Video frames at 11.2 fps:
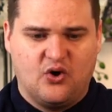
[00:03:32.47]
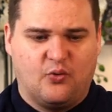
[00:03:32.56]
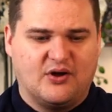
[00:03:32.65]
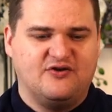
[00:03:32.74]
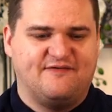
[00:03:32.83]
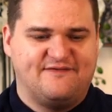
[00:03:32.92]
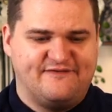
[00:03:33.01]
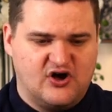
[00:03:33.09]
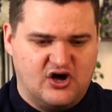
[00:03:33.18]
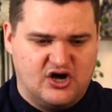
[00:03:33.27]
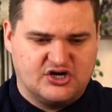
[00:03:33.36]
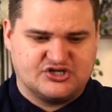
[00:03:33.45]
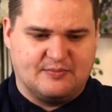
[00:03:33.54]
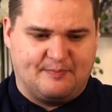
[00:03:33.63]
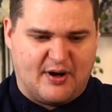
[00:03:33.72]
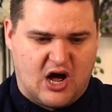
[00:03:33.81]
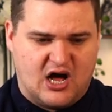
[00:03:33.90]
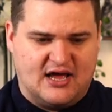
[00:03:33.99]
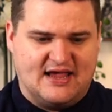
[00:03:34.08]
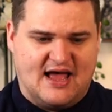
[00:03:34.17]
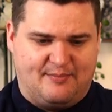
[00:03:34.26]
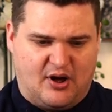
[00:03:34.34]
when you first
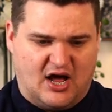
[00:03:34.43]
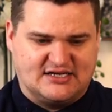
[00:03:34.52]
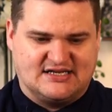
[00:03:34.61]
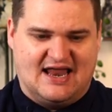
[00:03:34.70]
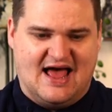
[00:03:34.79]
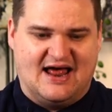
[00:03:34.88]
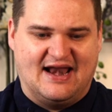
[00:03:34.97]
buy a buy-to-let?